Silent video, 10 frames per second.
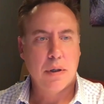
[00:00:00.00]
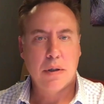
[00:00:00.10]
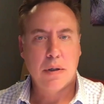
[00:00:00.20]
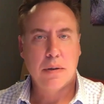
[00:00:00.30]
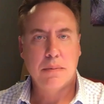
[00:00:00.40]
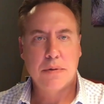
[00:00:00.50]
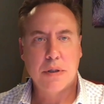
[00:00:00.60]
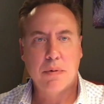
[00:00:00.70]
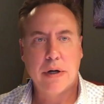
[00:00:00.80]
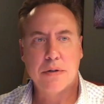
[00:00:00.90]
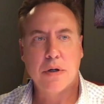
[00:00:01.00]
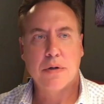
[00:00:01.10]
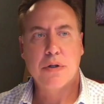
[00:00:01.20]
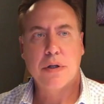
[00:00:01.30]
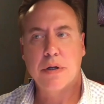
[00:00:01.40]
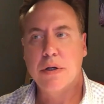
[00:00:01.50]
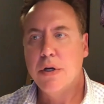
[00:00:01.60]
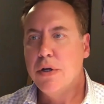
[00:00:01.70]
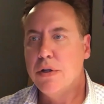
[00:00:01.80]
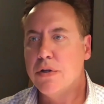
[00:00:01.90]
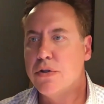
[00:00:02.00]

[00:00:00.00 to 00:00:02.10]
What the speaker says: Let's see what else. So the